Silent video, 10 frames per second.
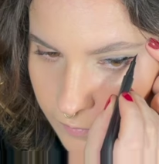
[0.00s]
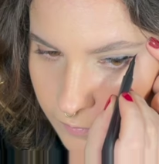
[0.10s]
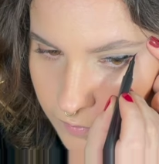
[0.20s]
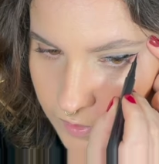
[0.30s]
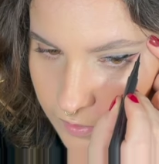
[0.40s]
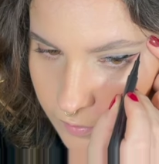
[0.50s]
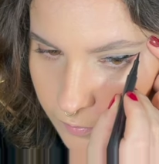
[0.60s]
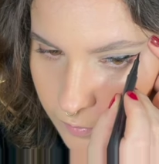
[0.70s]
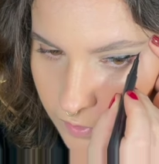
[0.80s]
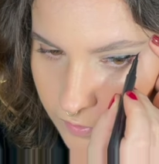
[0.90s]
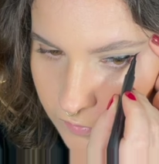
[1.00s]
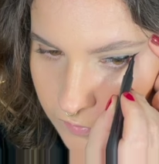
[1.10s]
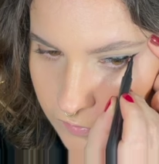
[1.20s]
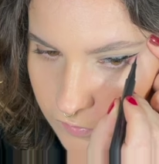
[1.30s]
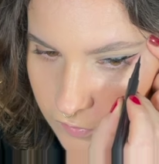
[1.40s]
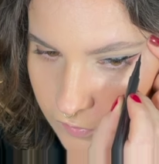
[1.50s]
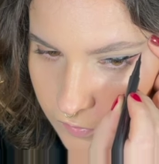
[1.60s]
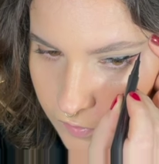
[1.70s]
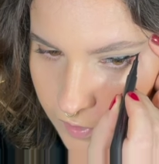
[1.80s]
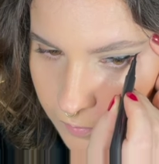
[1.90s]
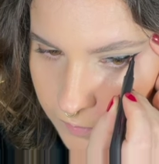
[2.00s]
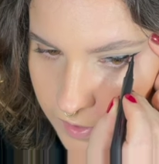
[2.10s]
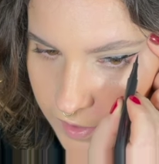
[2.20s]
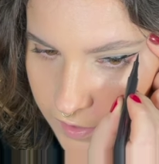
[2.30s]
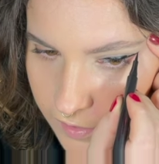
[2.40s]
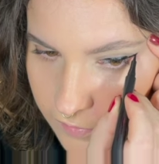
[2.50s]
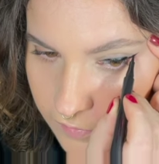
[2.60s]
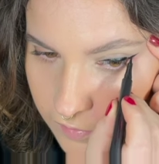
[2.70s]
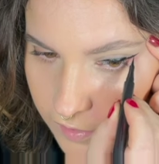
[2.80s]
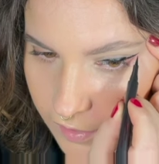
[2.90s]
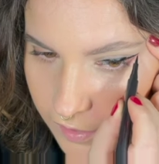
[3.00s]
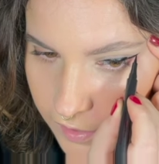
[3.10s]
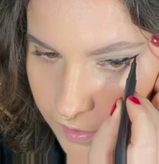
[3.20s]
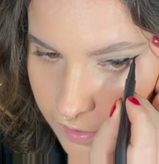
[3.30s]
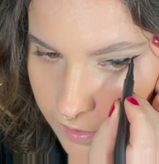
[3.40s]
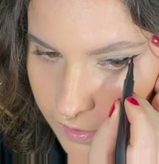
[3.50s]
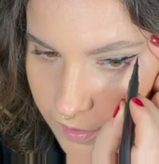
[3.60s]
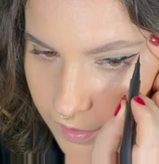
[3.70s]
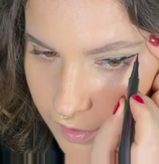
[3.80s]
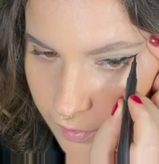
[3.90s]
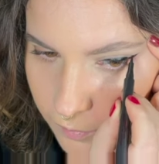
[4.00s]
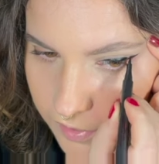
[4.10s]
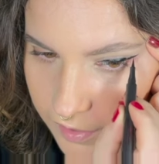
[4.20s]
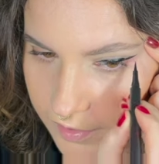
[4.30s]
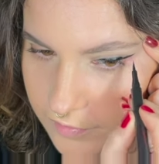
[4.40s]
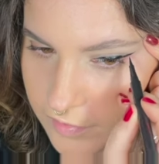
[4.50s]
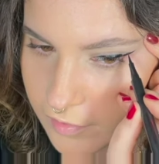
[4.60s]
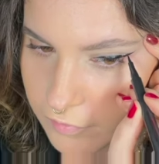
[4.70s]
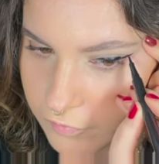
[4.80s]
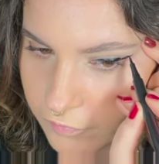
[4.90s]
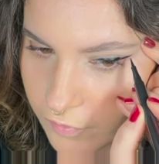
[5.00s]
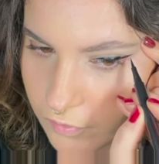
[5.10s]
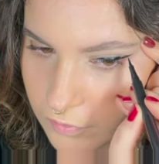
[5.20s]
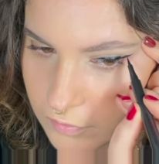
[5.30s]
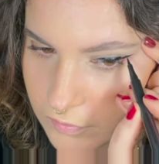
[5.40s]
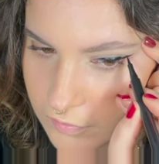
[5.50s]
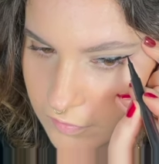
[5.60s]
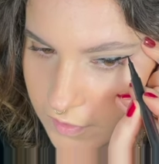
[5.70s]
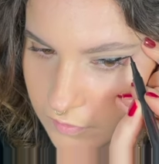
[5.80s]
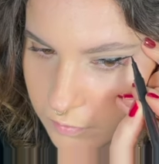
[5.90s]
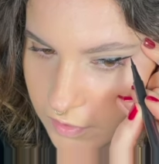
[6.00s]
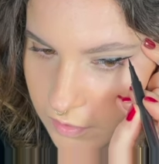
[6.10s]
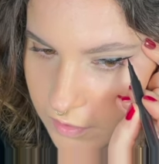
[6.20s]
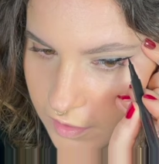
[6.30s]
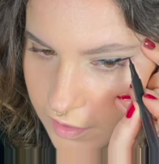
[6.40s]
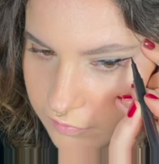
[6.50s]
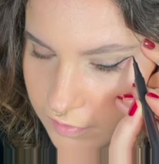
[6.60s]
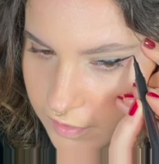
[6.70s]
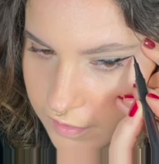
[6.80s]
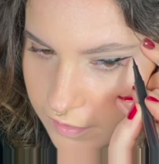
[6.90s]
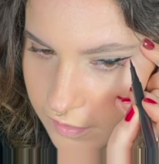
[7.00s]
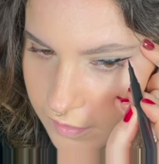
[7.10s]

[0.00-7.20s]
we want to come into the eye. And where it hits that fold, that's where you're going to have like a